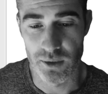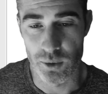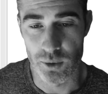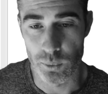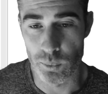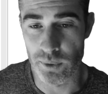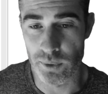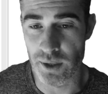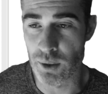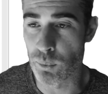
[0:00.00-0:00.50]

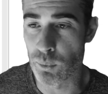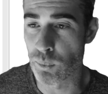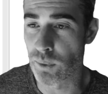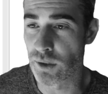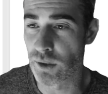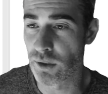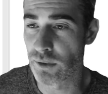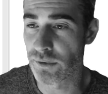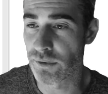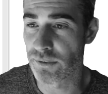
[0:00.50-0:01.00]
What I
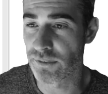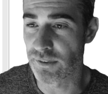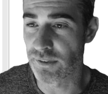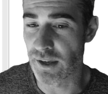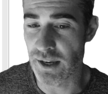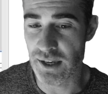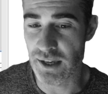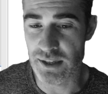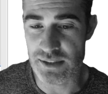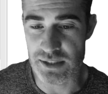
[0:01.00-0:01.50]
will
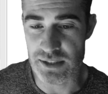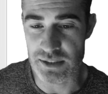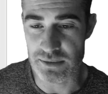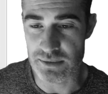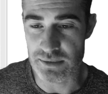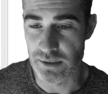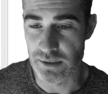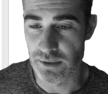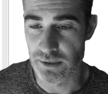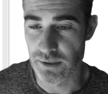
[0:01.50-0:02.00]
say is that
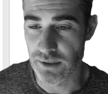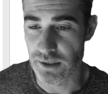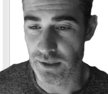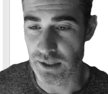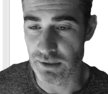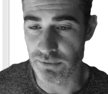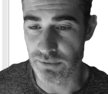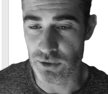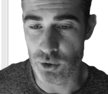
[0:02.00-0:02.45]
if